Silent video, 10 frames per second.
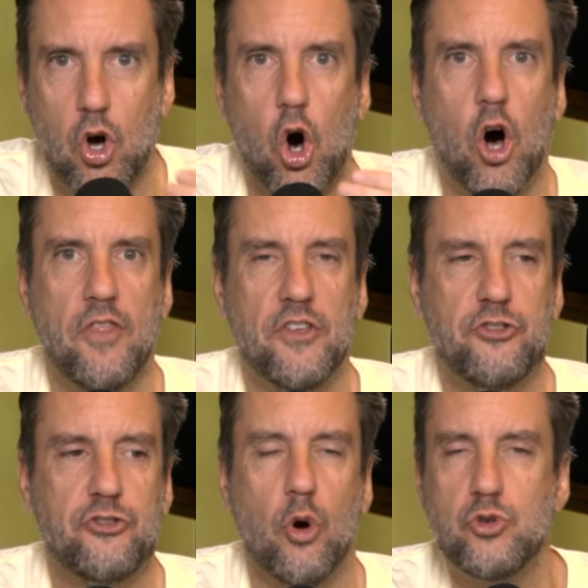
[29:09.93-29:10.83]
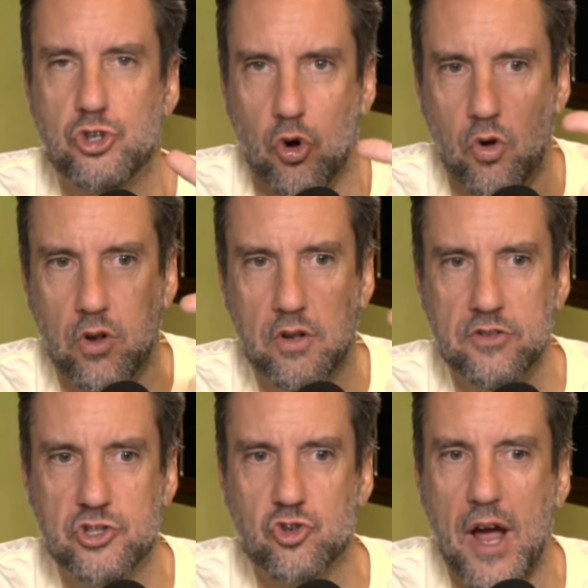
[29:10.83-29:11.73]
on the social
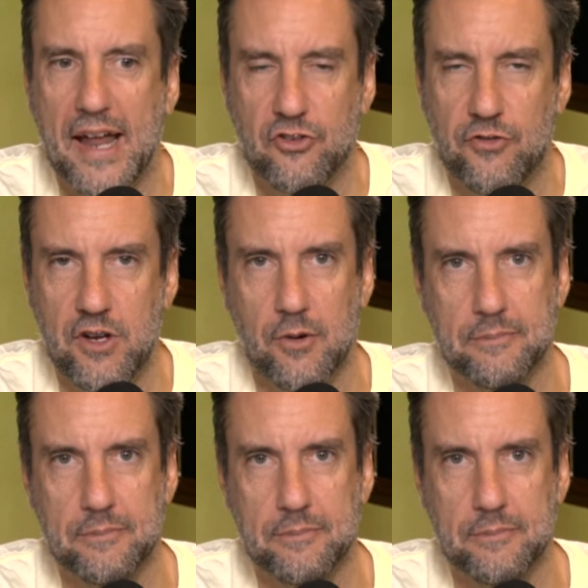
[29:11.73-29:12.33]
stratosphere.